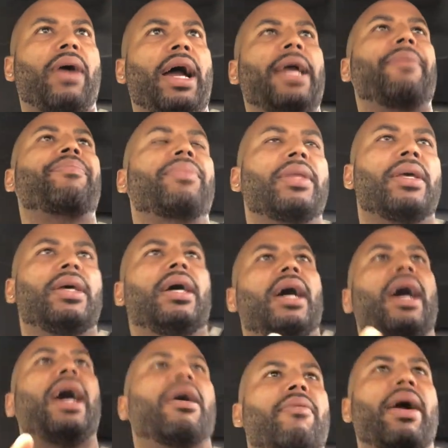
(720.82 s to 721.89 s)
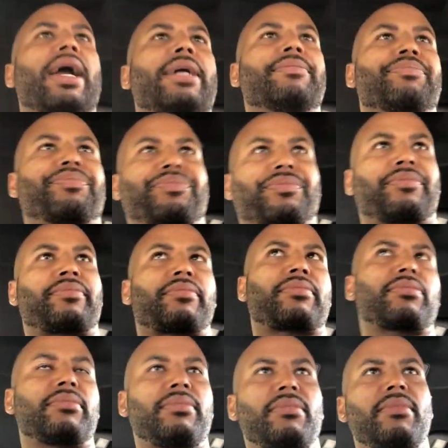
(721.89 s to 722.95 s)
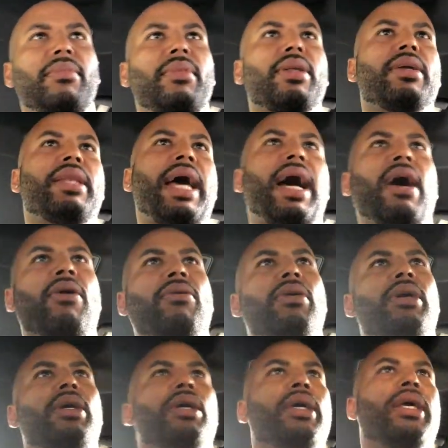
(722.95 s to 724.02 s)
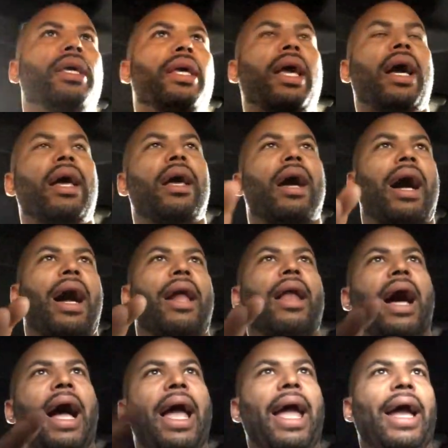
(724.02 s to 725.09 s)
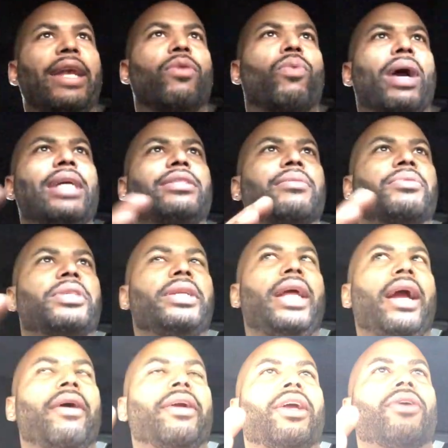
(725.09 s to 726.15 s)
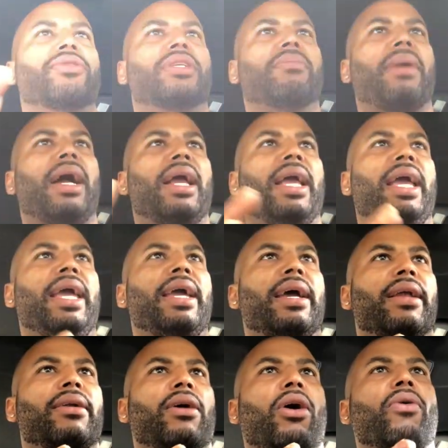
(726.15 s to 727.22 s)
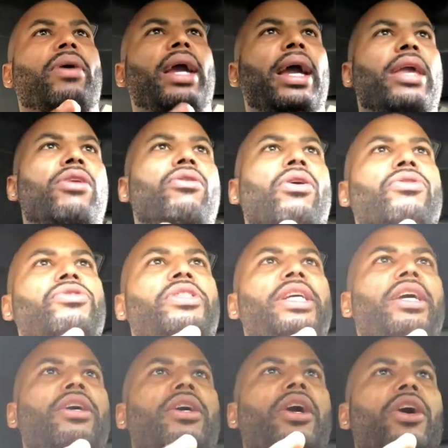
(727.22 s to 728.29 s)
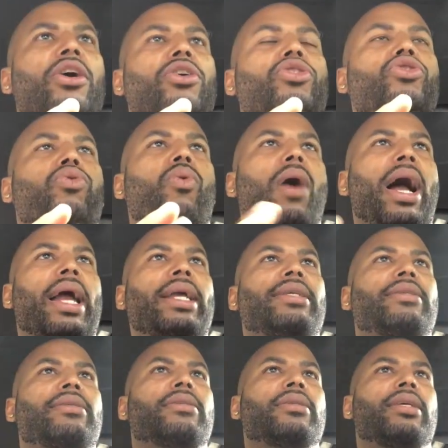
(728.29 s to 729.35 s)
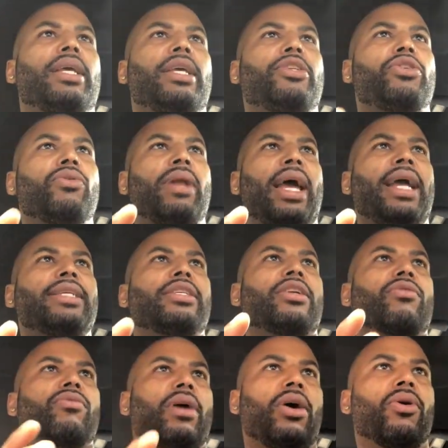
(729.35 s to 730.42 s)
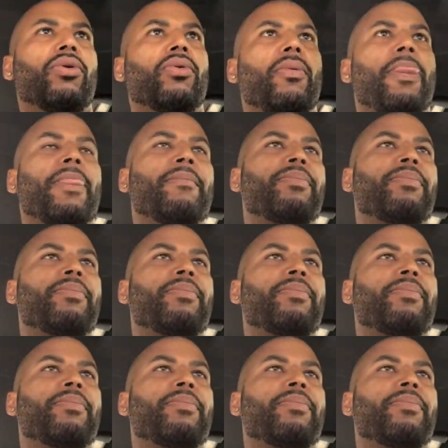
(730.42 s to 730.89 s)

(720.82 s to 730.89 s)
right? All right. Now, I had to weigh some scenarios in my head. Okay, you're gonna see a girl twice, 2 days in a row,